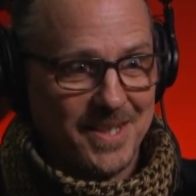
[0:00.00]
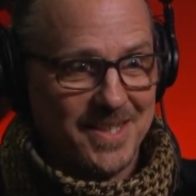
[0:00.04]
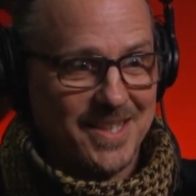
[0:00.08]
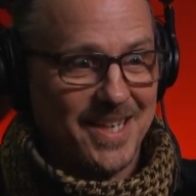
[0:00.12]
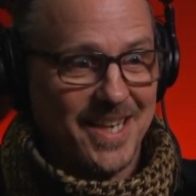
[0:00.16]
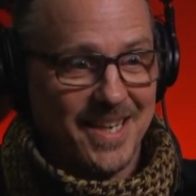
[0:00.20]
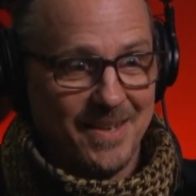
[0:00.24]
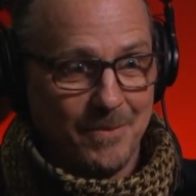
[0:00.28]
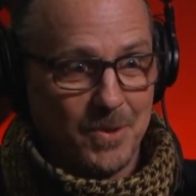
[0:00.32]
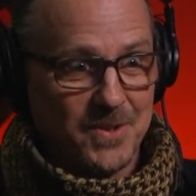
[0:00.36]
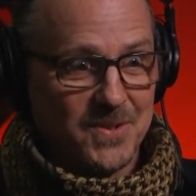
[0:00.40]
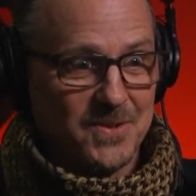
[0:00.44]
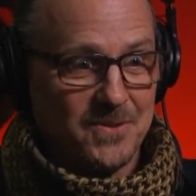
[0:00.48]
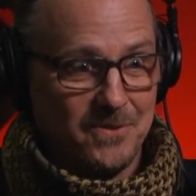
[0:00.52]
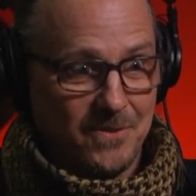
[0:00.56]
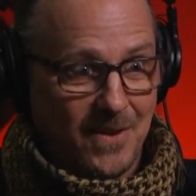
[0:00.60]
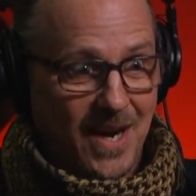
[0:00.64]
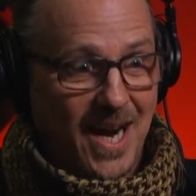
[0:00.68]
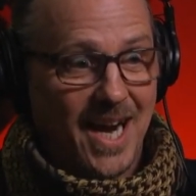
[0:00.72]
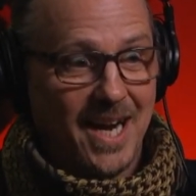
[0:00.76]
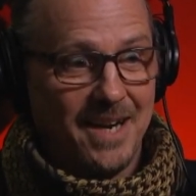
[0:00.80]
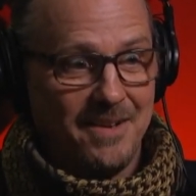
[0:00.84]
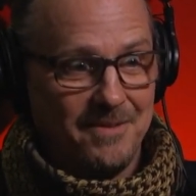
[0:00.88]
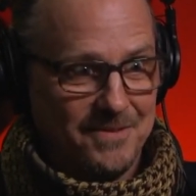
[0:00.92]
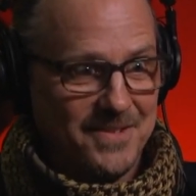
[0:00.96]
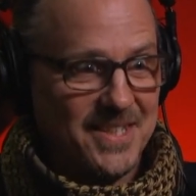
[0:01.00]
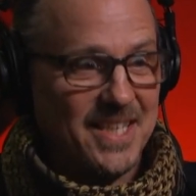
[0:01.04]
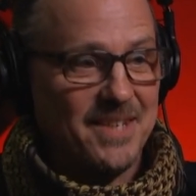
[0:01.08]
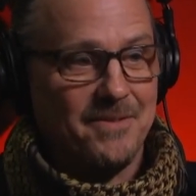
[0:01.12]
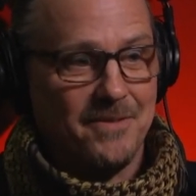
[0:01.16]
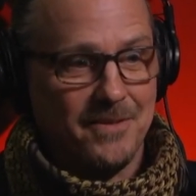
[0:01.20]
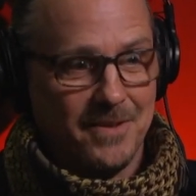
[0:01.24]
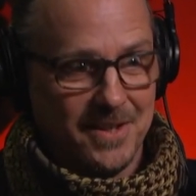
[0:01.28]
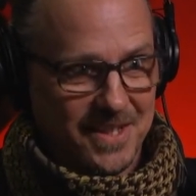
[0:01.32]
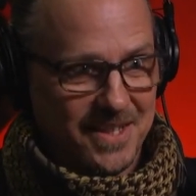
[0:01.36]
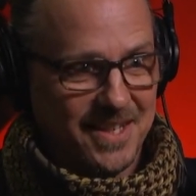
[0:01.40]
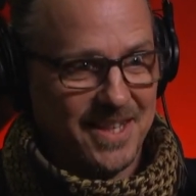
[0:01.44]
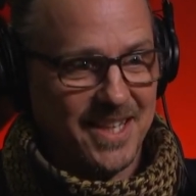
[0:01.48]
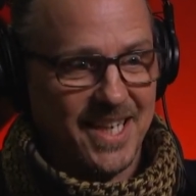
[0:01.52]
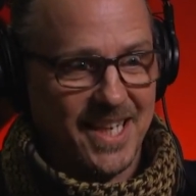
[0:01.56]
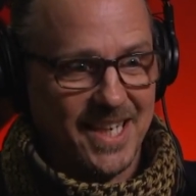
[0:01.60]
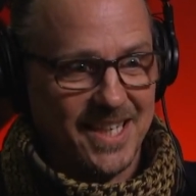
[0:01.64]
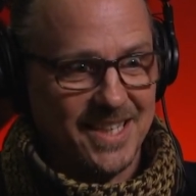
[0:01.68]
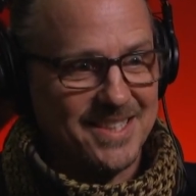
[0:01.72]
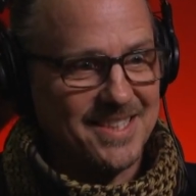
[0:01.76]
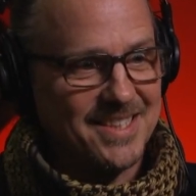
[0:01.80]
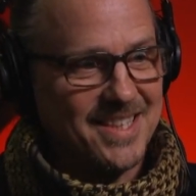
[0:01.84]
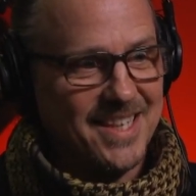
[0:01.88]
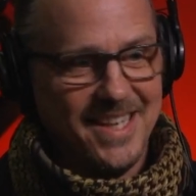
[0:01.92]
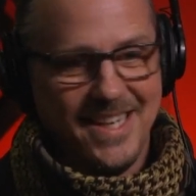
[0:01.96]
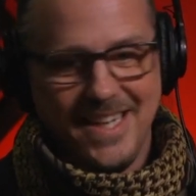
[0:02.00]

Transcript: It was 5 different things.